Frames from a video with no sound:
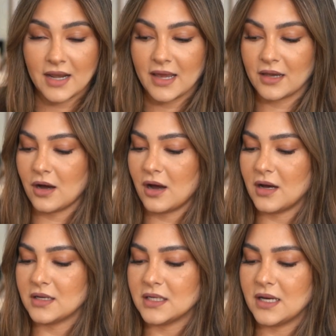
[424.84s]
I
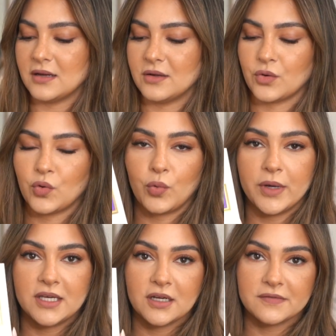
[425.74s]
got
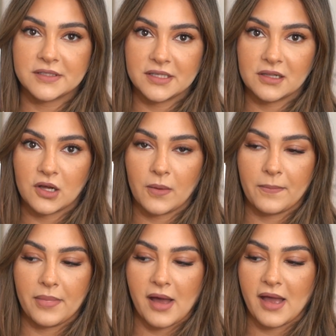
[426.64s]
Queen of Silk
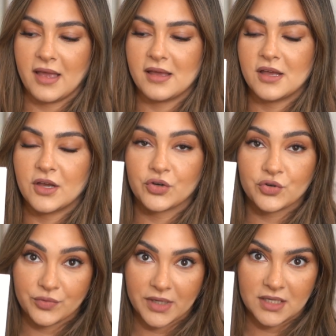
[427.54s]
by
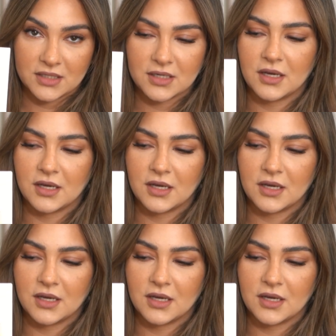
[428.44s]
Creed,